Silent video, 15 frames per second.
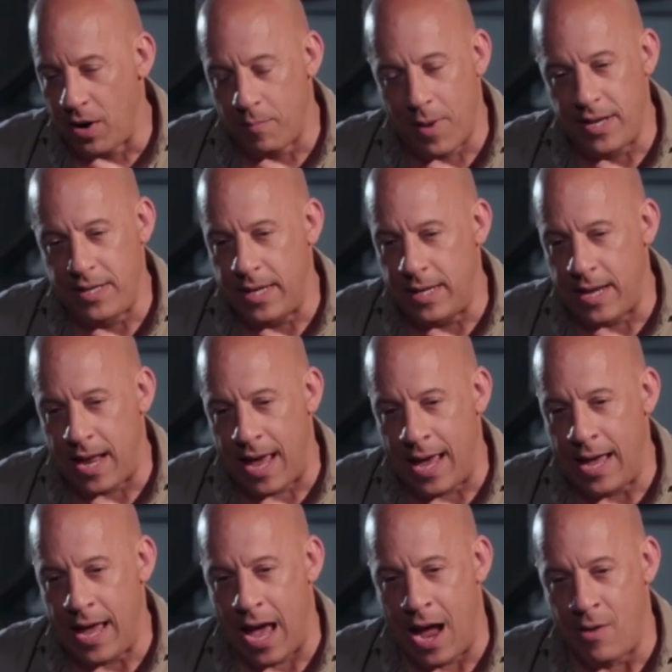of my
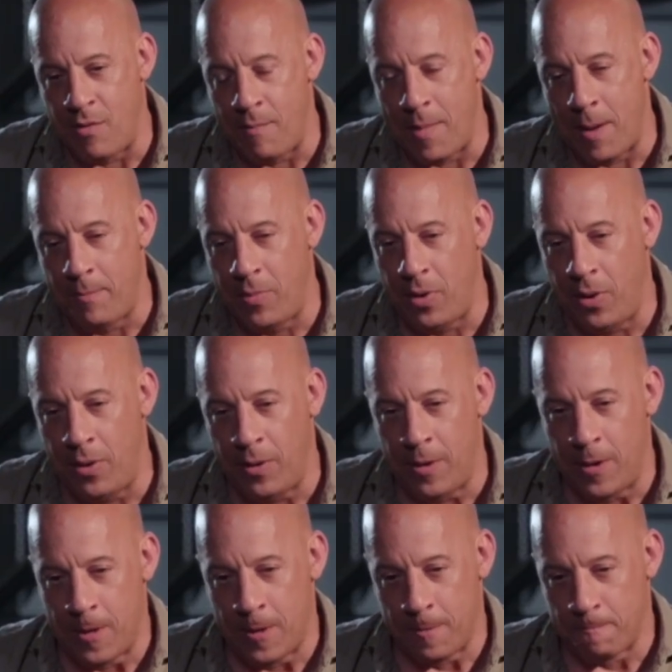DNA. I remember,
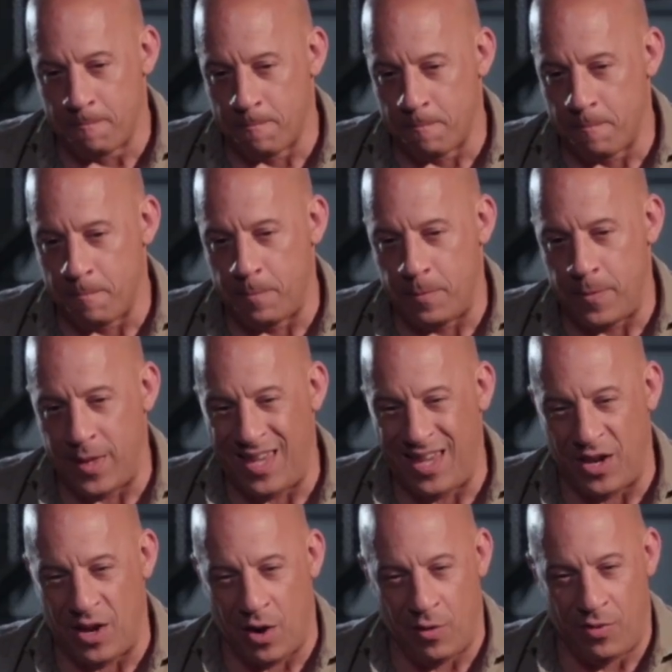
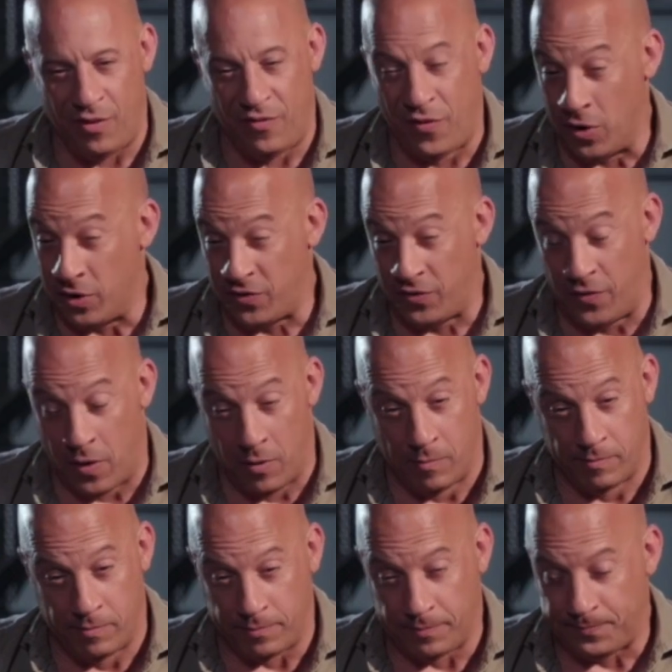you know, the first film.